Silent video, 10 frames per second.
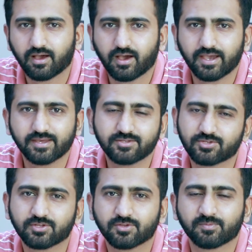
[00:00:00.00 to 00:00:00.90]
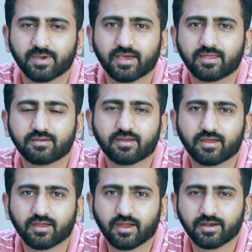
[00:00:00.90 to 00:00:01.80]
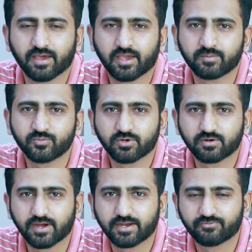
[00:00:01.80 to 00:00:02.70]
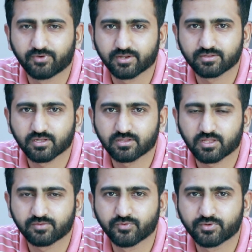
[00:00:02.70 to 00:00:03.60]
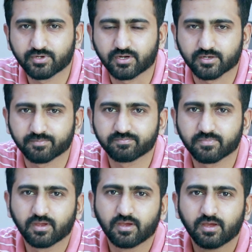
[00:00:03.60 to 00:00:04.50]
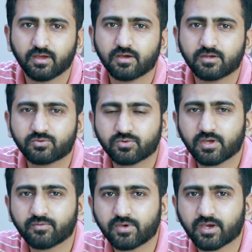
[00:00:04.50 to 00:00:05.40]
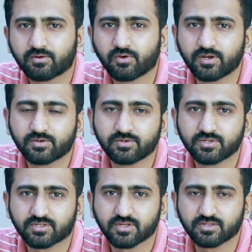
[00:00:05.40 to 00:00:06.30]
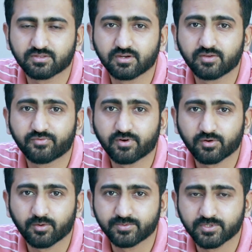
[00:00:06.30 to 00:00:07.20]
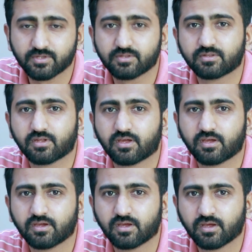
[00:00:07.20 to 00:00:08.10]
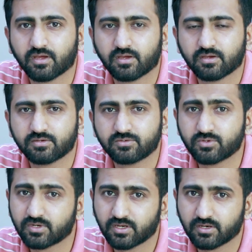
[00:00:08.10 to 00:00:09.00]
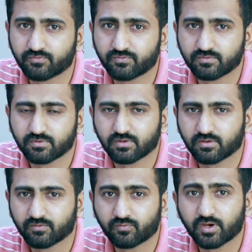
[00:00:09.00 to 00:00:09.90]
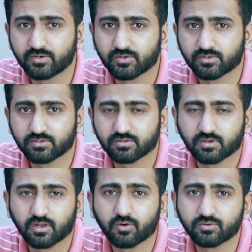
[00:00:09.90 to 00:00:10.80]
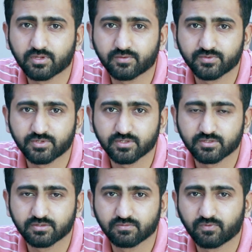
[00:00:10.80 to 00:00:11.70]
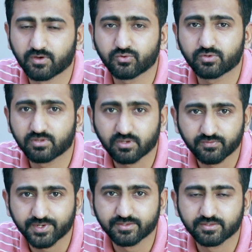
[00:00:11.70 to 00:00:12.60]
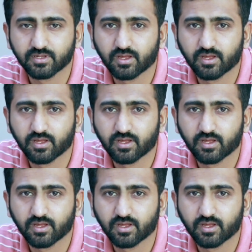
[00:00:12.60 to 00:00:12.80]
Hi, this is Umair and I am your guide for a successful startup. Today we are going to discuss the different options you need for your cloud services, for your servers.